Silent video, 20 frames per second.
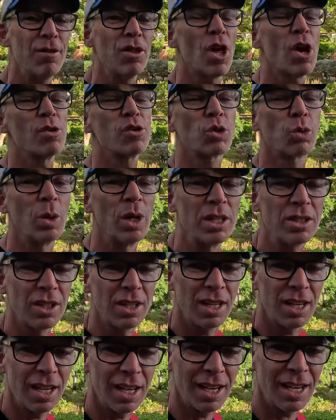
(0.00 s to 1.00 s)
Even though it's
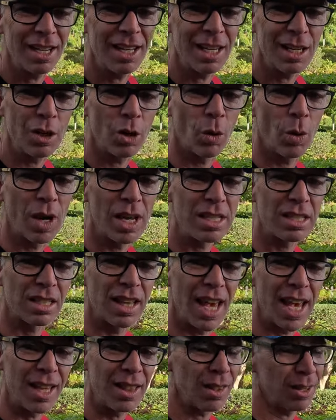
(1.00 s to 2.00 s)
winter here in
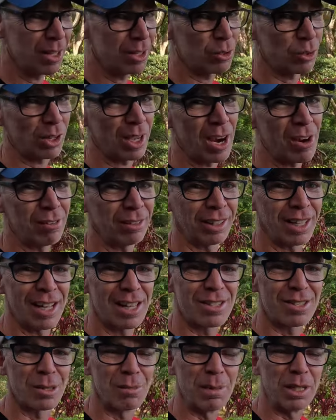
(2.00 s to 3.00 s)
Queensland,
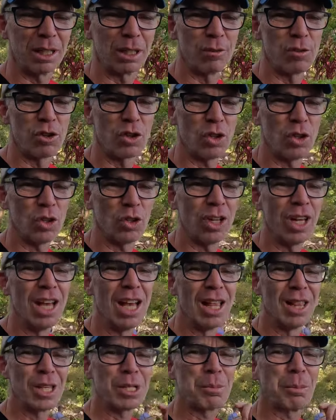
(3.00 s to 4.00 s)
currently it's the middle of June,
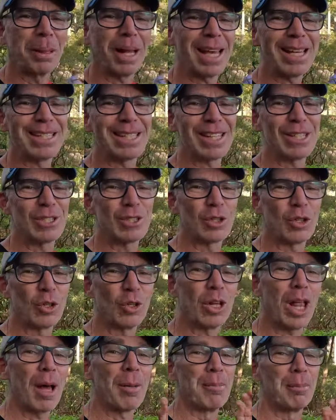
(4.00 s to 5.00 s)
this place is
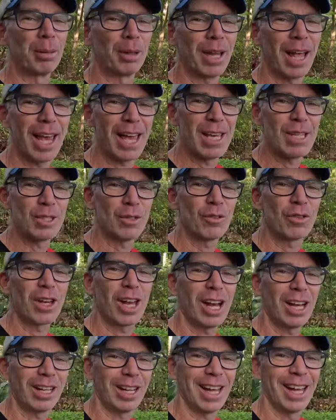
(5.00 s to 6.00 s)
still a blaze of
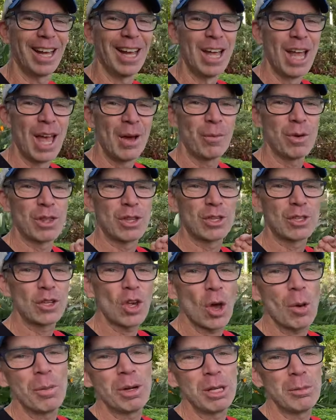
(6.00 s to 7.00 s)
colour with
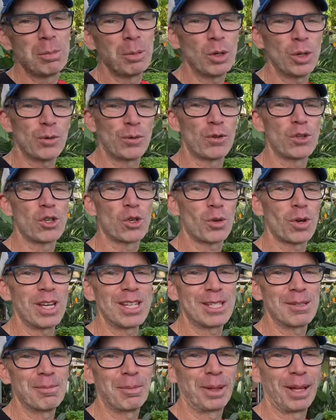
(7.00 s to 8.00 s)
so many beautiful
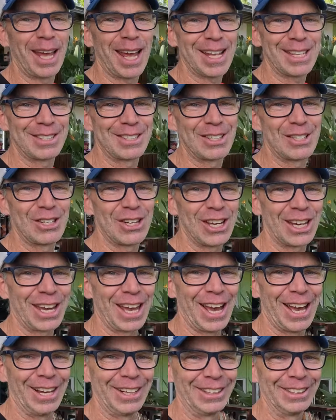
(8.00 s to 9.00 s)
trees and plants to
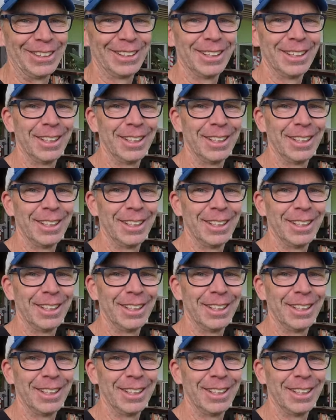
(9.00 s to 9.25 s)
check out.